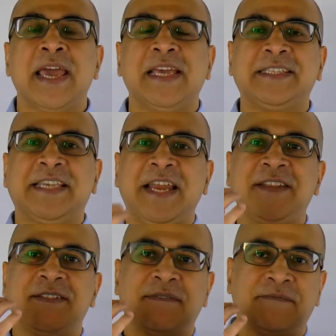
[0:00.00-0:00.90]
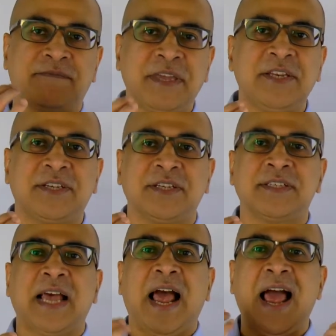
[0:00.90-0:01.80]
is getting the
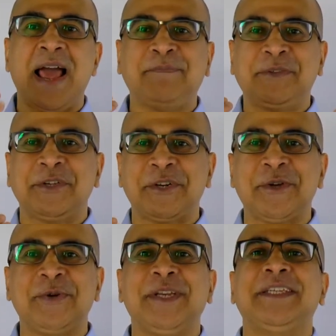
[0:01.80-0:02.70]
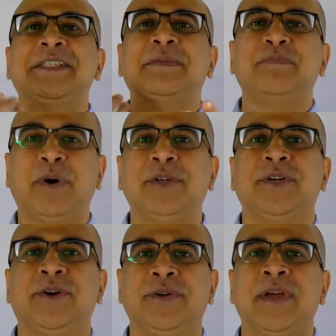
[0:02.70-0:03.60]
features absolutely
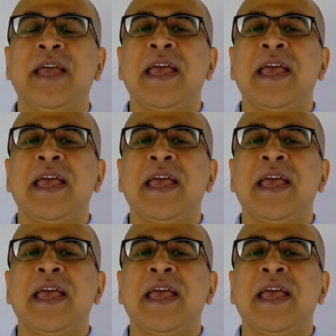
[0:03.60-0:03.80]
spot on.